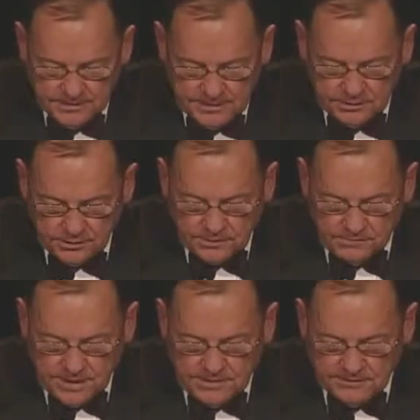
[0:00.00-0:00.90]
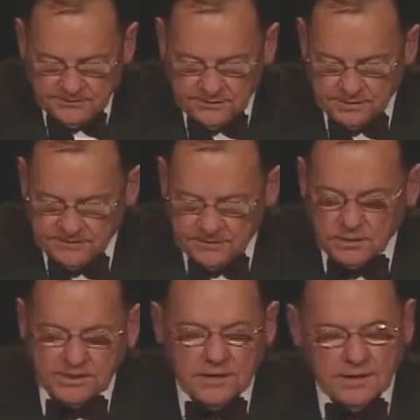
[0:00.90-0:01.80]
He took the reins during a,
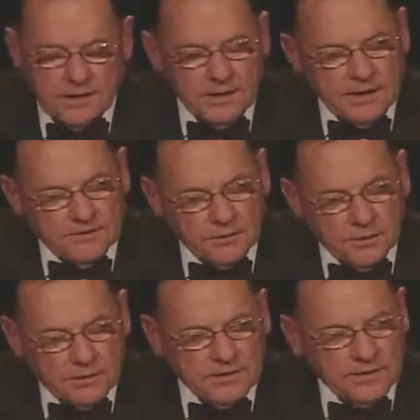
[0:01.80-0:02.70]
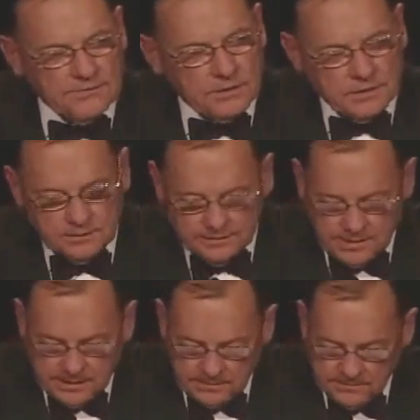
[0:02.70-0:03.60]
a, historically difficult
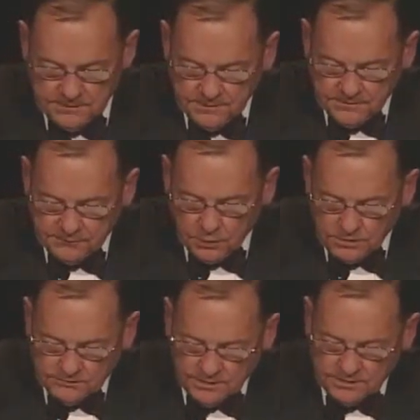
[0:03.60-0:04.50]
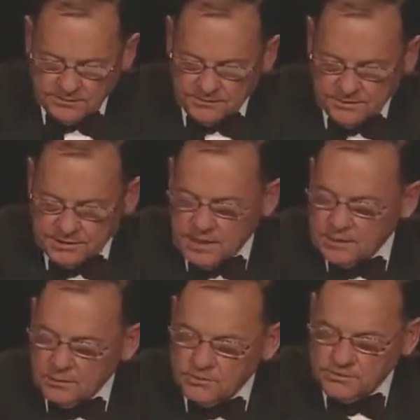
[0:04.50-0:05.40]
time for all cities, and
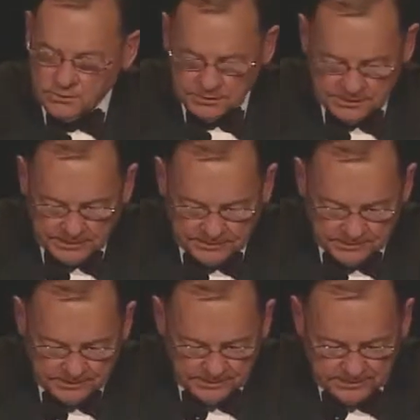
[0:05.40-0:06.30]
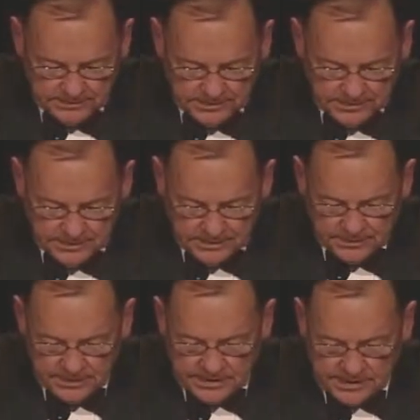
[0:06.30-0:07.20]
Chicago was no exception. The
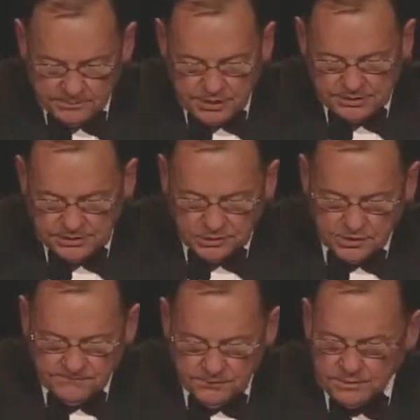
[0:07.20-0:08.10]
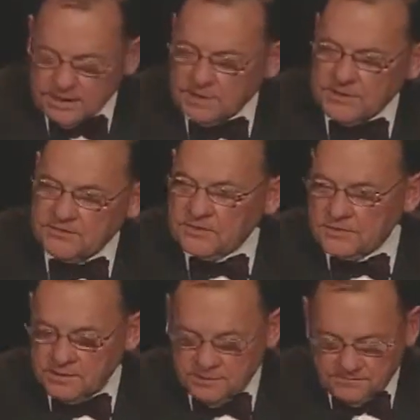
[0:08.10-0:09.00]
city had a budget shortfall topping
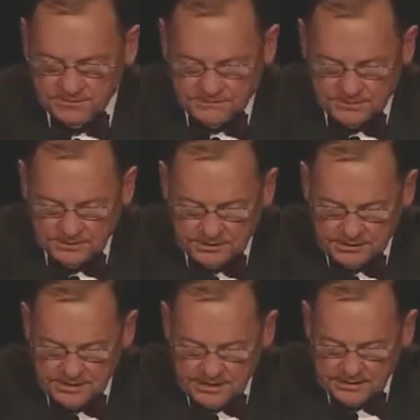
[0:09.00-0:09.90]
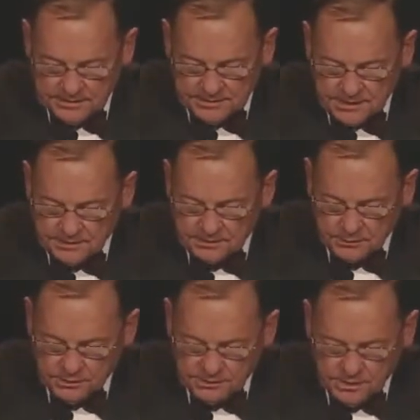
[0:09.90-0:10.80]
$650 million, not
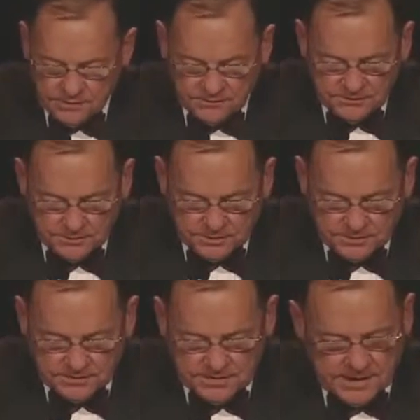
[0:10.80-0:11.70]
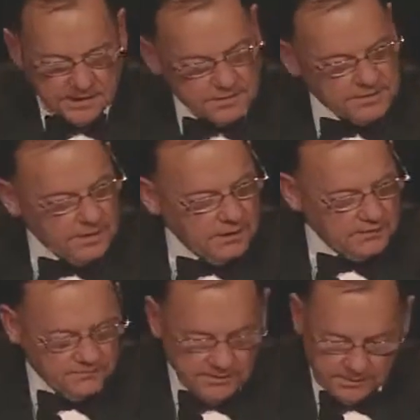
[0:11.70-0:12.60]
including the hundreds of millions of dollars in
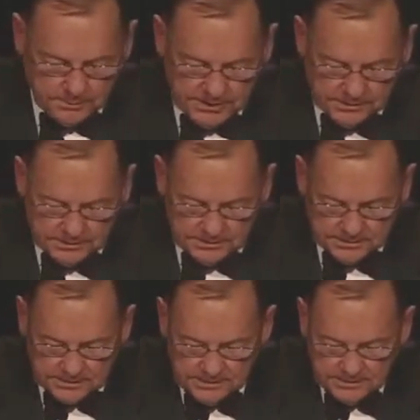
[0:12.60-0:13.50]
underfunded pensions